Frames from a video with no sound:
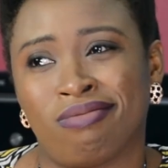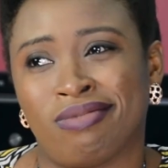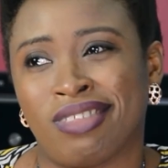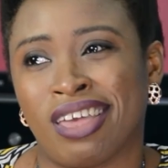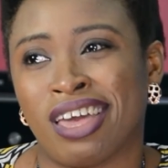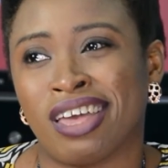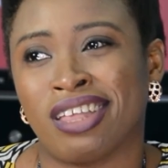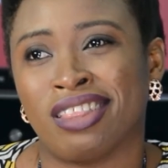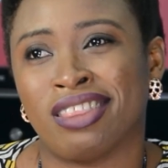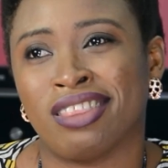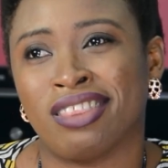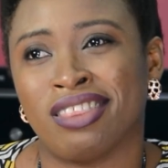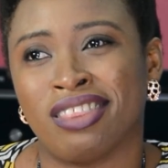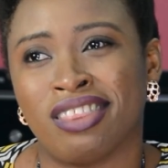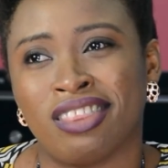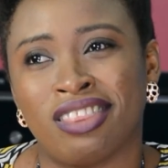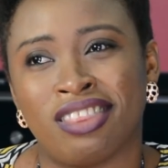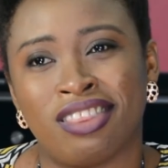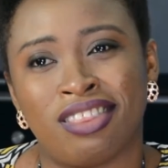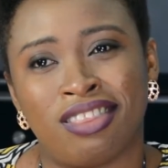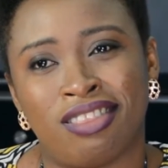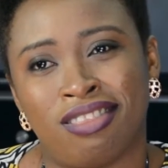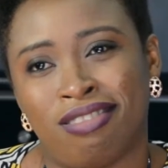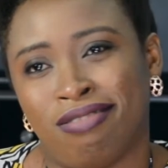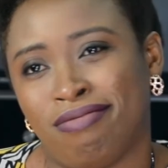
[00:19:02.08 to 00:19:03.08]

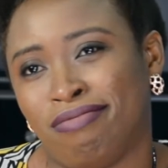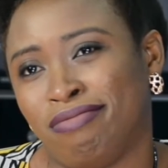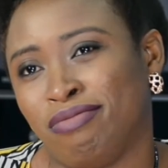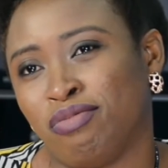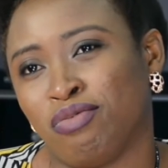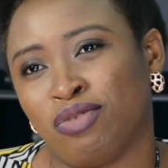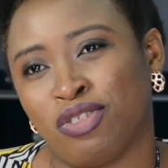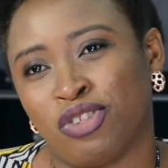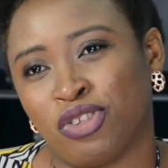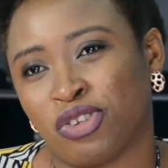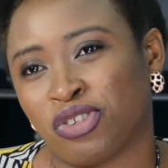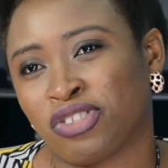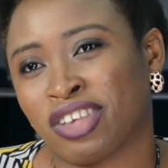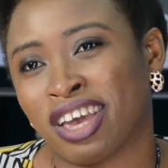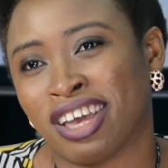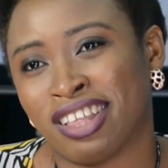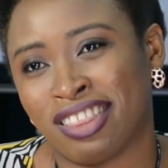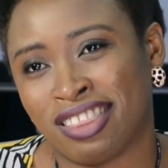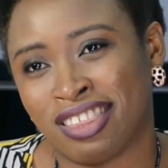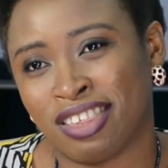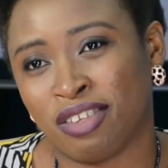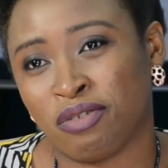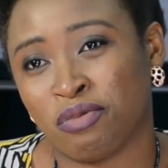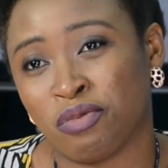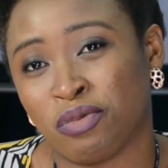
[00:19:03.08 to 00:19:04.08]
then the
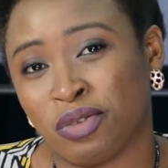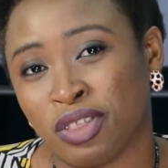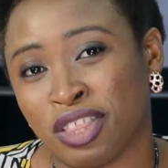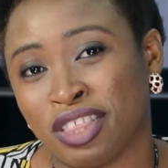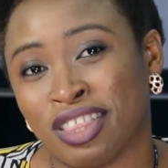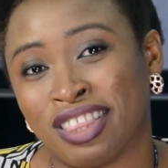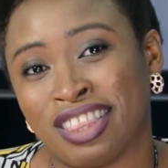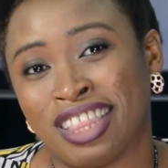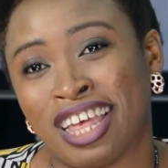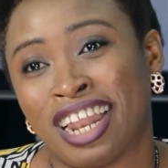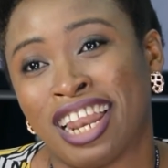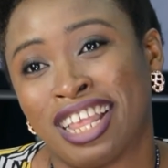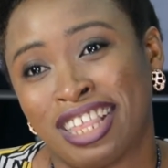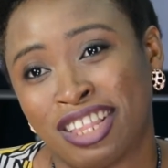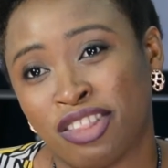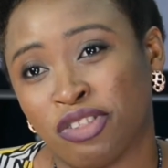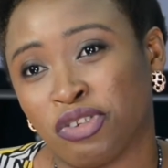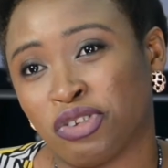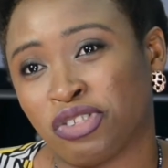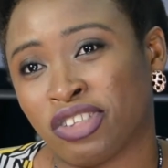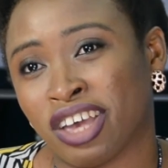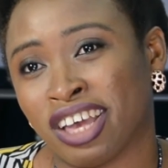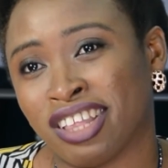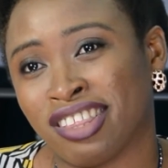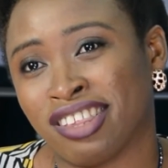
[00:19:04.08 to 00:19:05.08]
society, they're letting
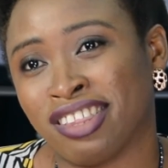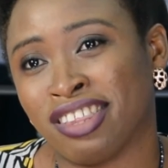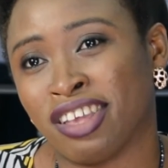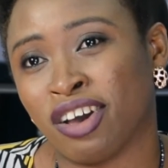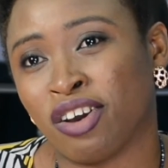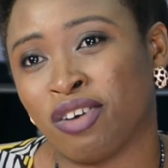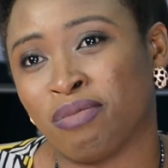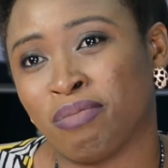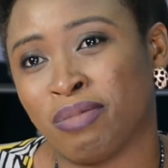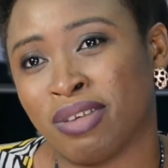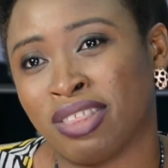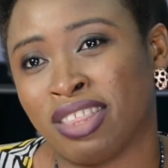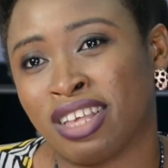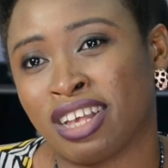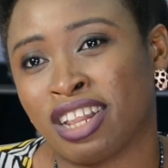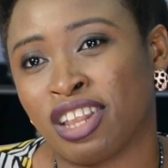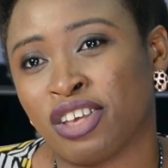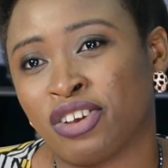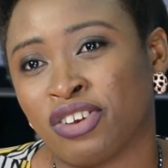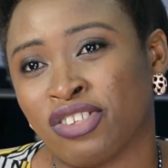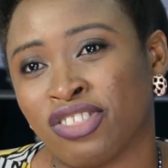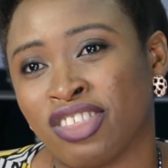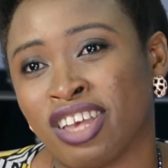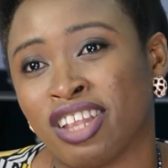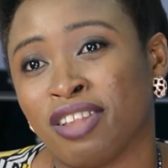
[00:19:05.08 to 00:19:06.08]
society down, basically,
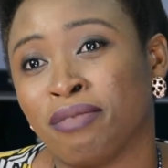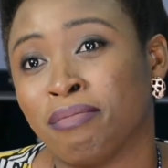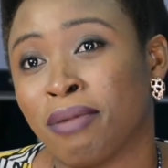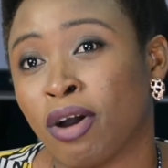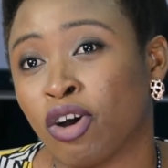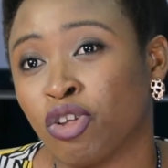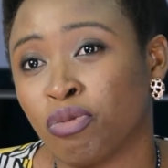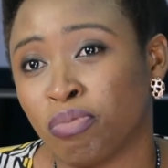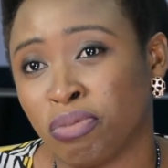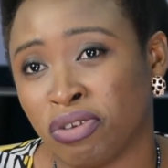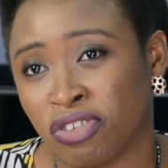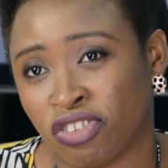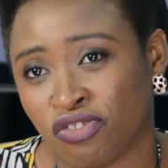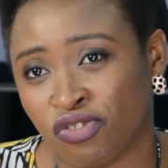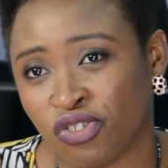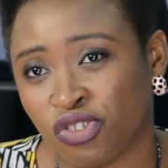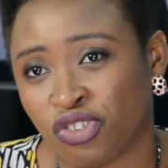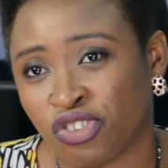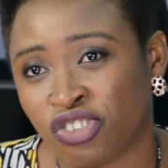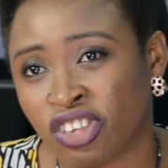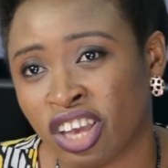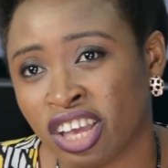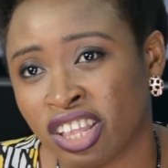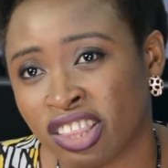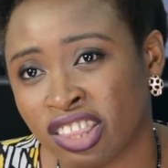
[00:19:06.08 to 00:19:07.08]
because they're the mouthpiece of
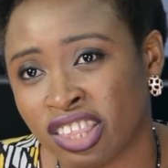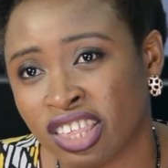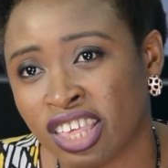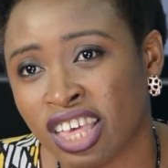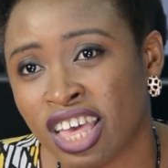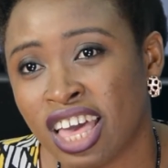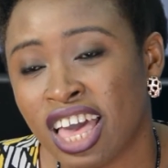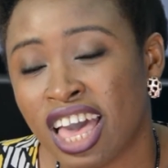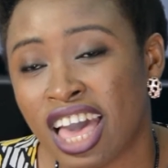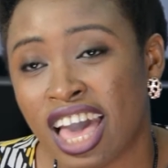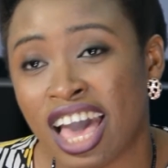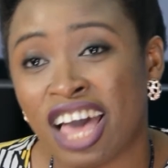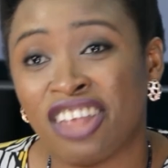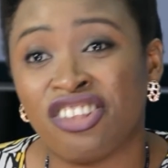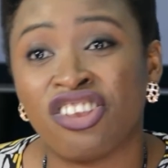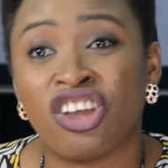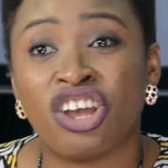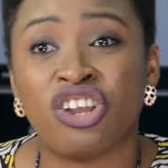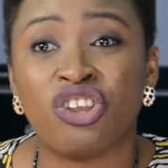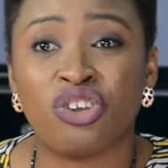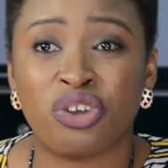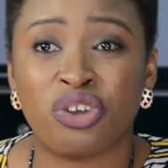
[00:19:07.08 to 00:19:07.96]
society and they're